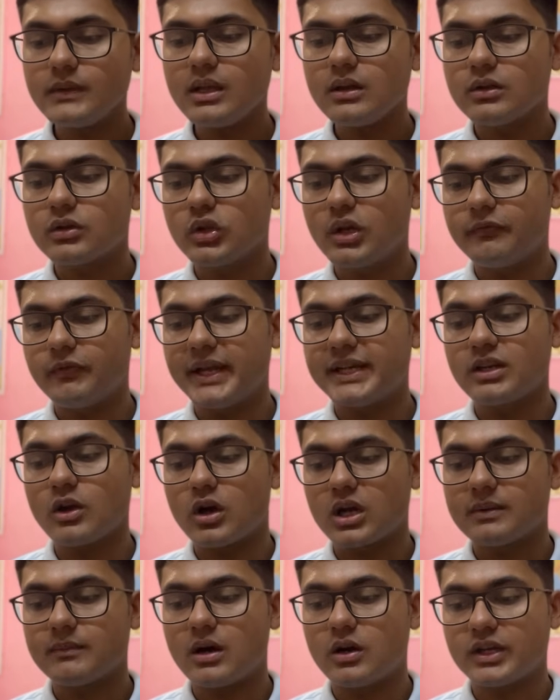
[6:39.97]
So if I
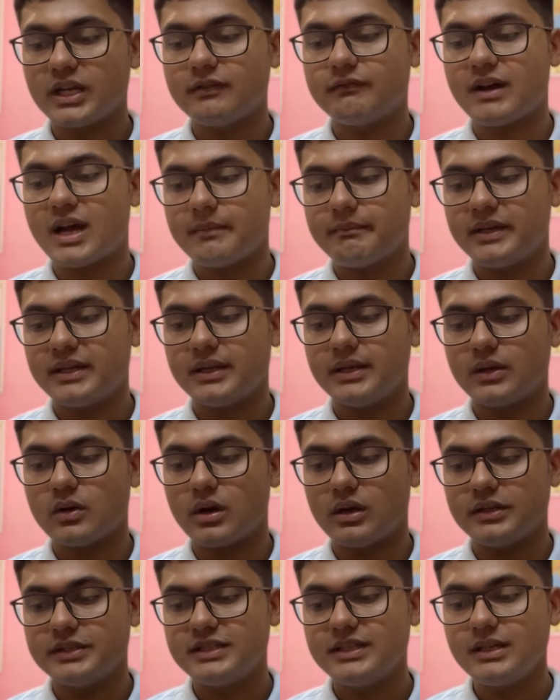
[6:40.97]
talk about environment and
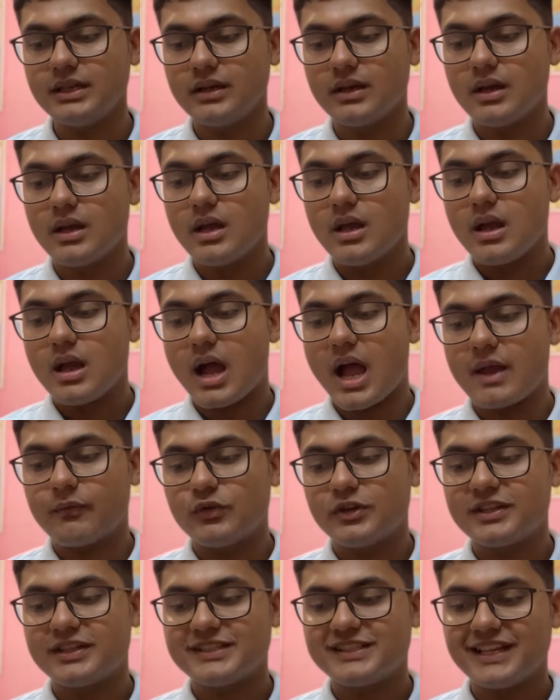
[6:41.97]
ecology, I
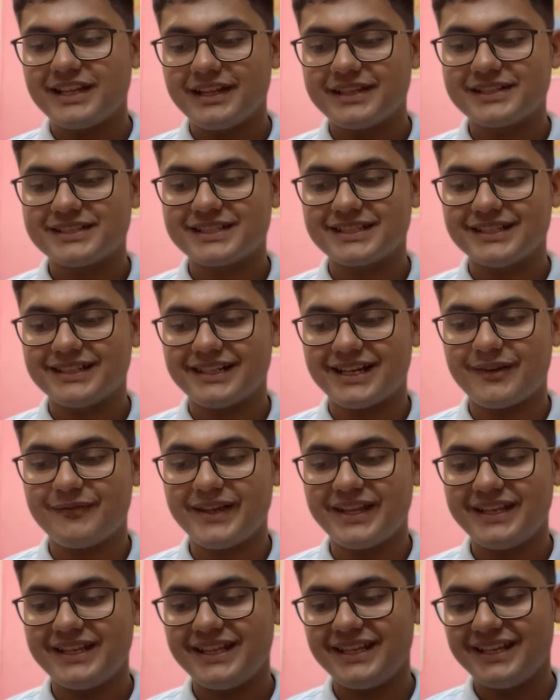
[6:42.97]
would suggest a
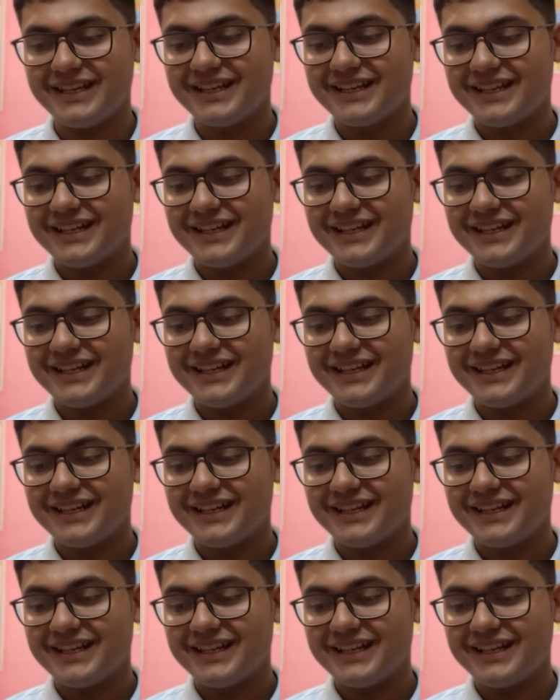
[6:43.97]
very